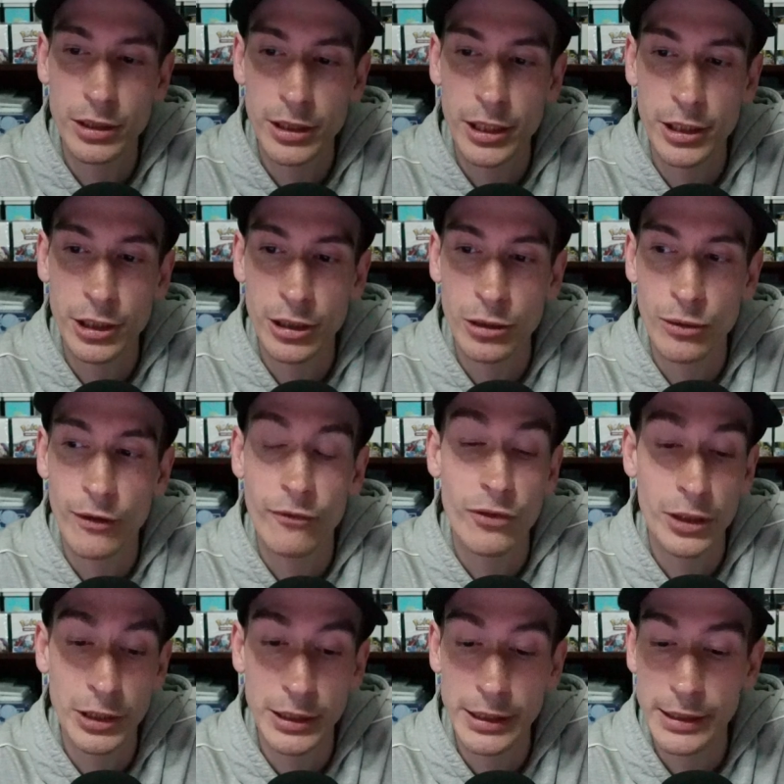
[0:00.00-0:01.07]
KO
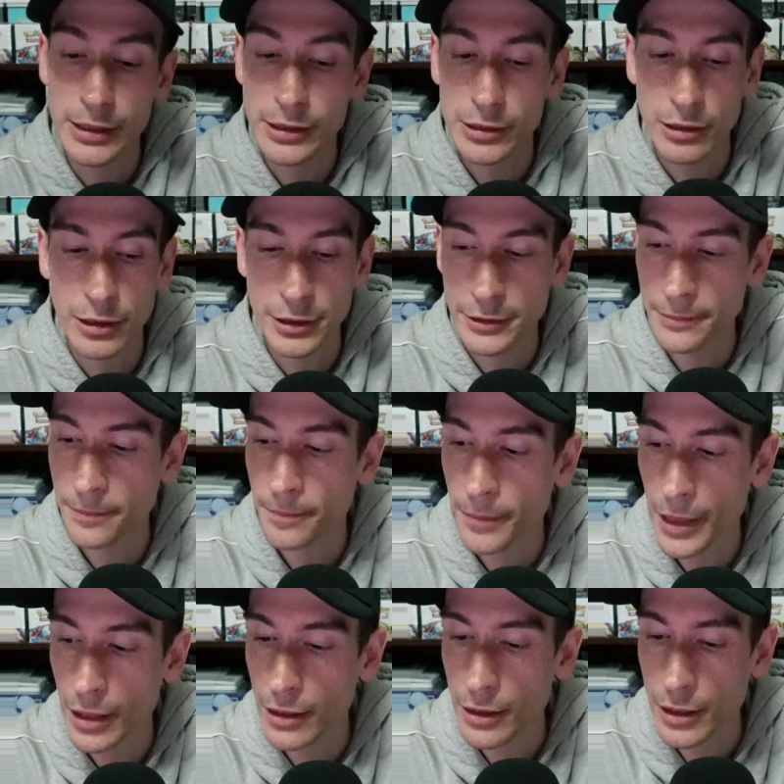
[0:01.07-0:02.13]
very easily. And
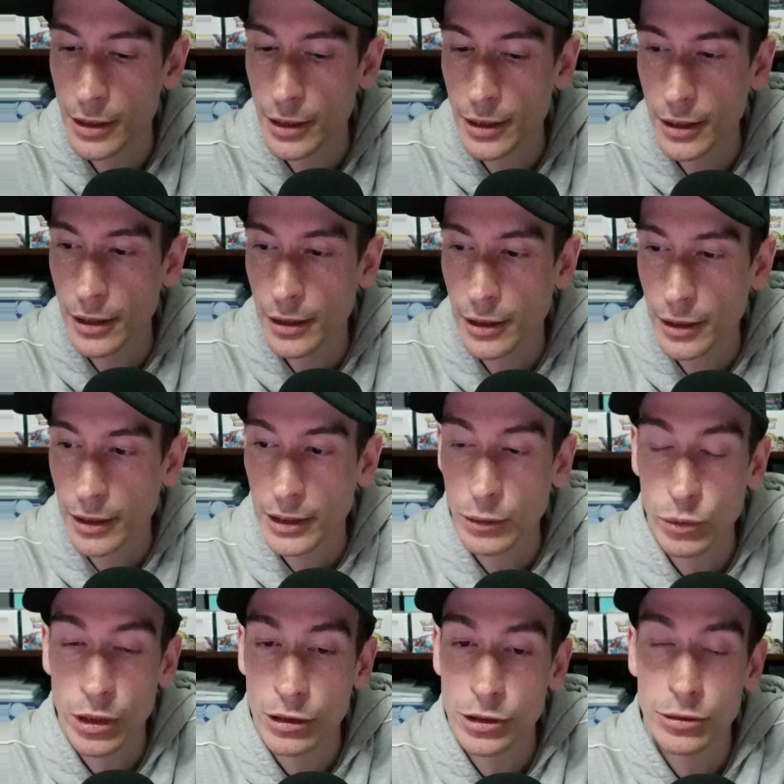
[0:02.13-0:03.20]
then
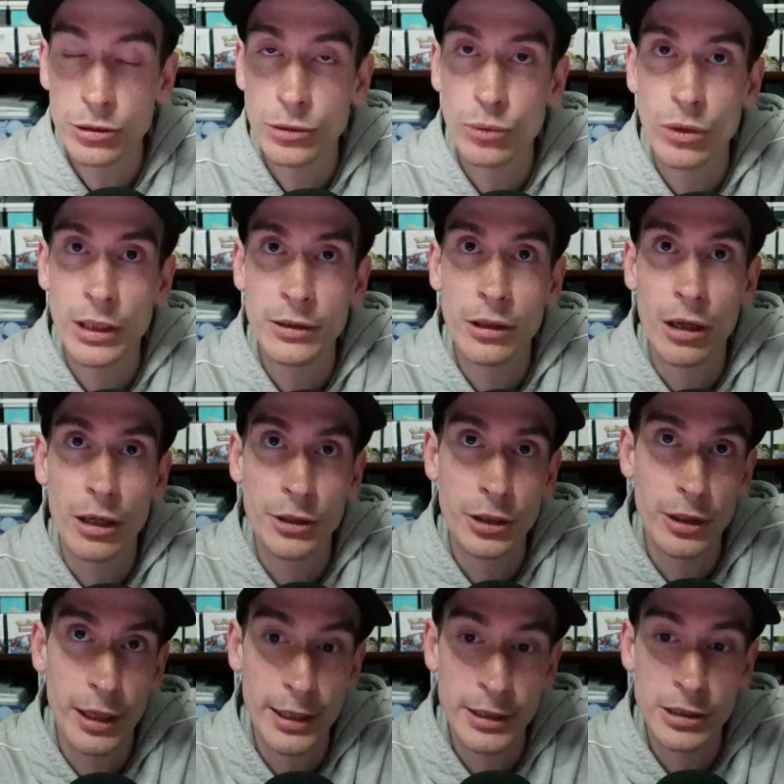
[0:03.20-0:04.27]
we also do run the
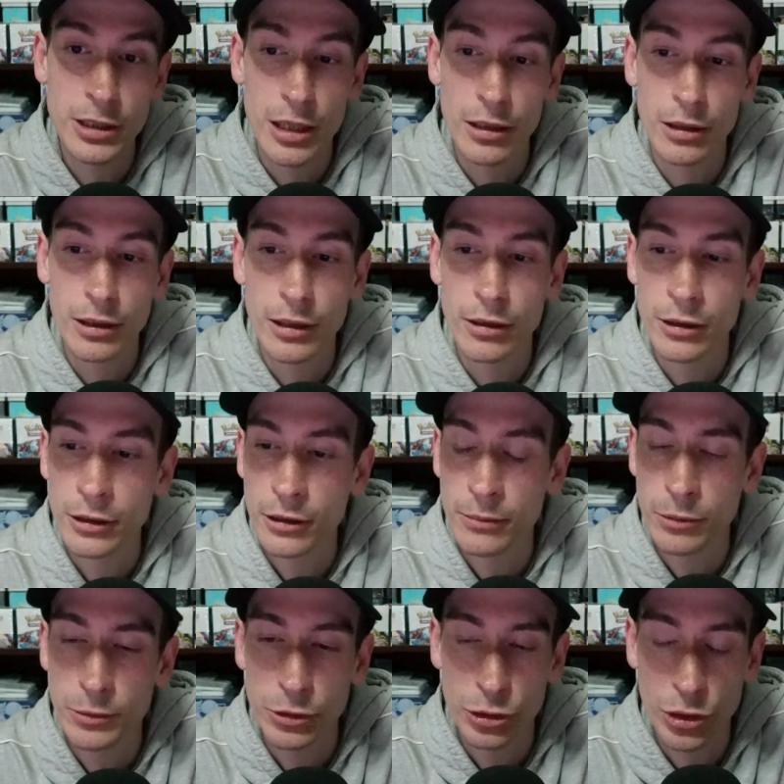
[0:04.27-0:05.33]
other ENS
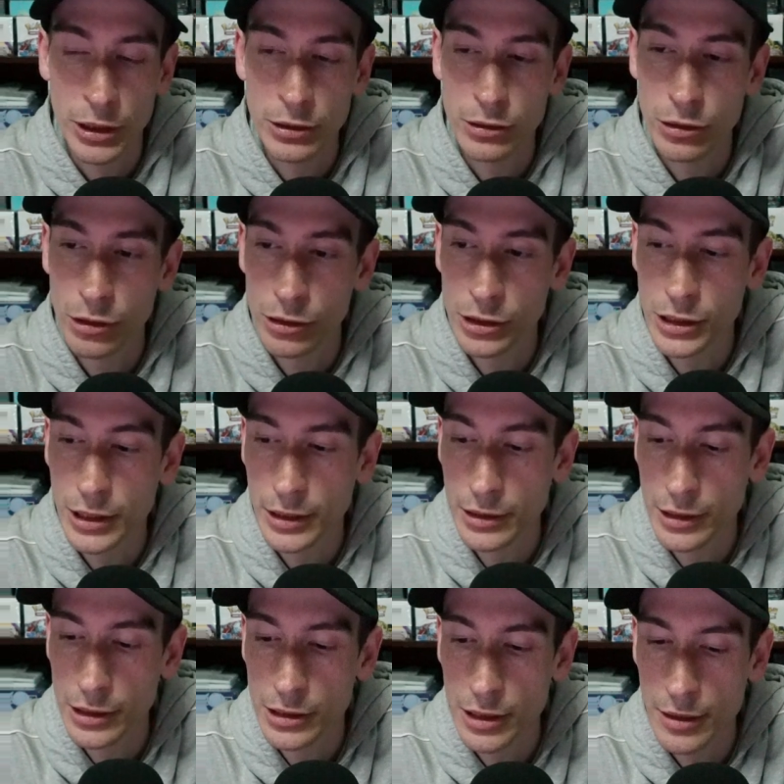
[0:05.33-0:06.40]
trainer cards in
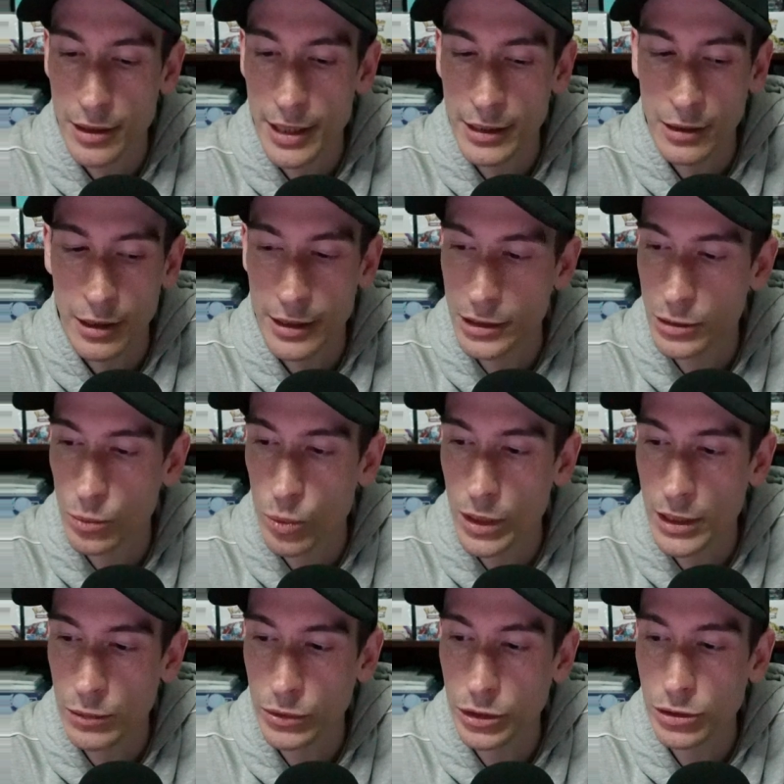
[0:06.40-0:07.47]
this deck as
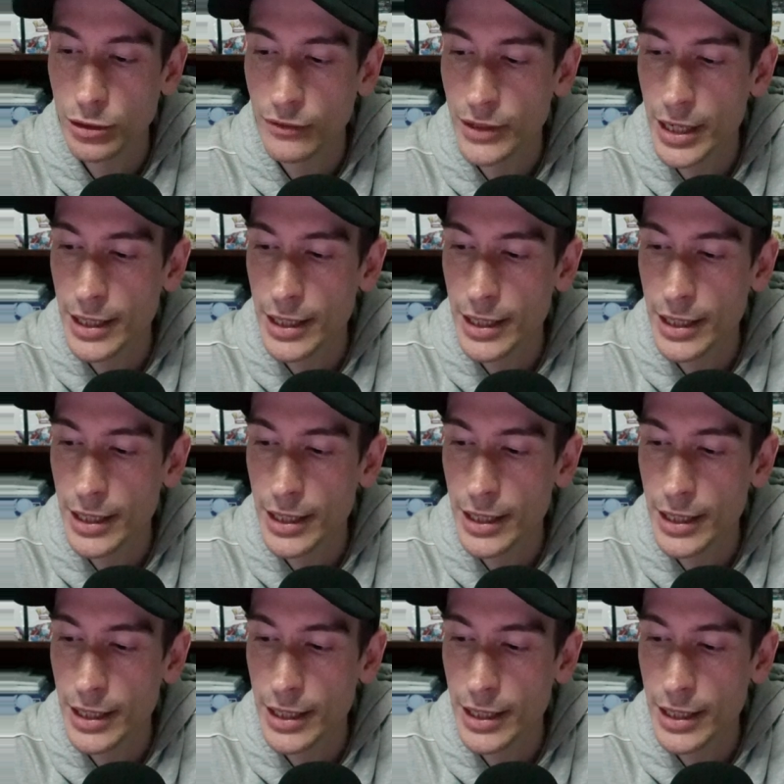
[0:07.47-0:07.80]
well. We do have the